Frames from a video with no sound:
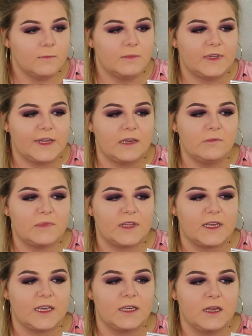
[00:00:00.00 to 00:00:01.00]
Bling
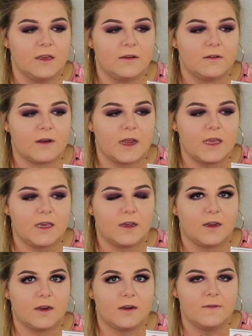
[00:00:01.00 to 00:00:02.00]
Bling right
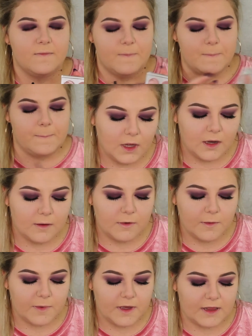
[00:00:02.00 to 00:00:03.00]
here, and I'm
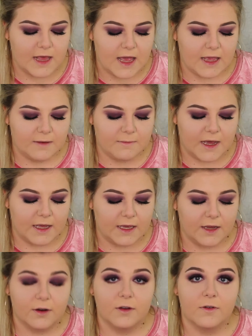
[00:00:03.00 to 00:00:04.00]
gonna put that in my
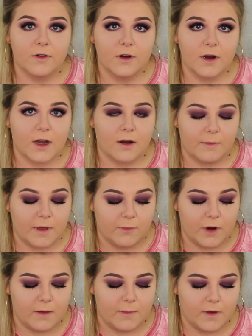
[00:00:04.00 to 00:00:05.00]
inner corner and on my
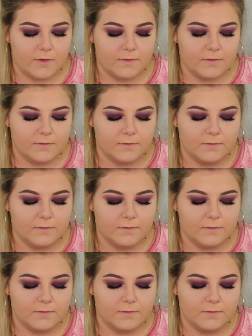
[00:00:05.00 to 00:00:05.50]
brow bone.